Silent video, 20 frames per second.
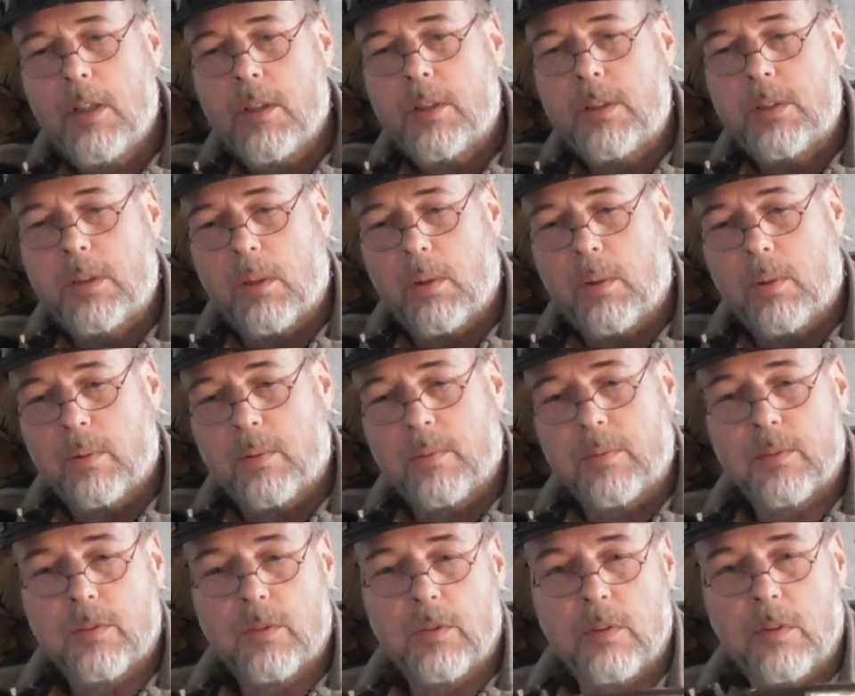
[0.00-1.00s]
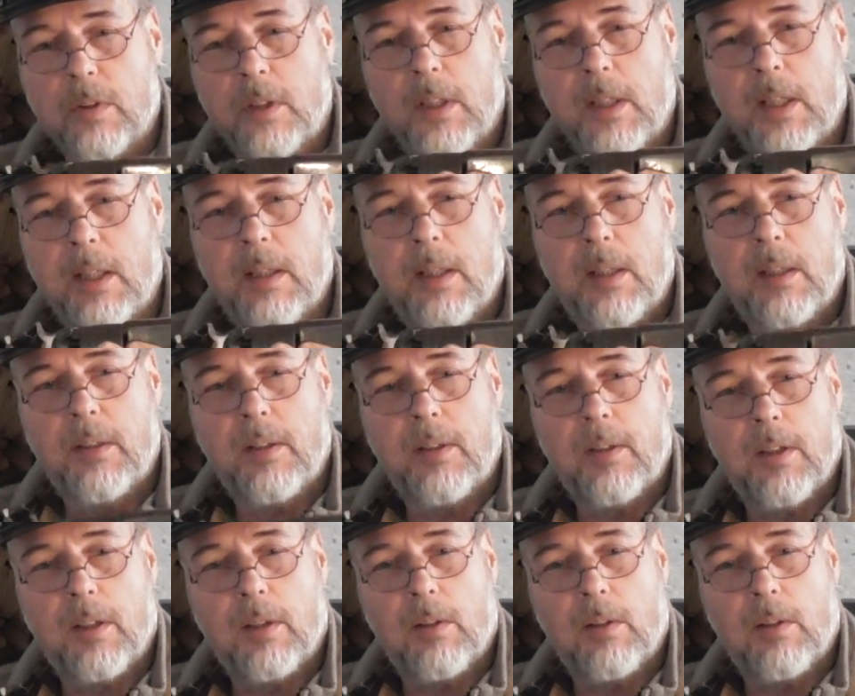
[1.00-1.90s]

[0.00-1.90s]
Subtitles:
So, and the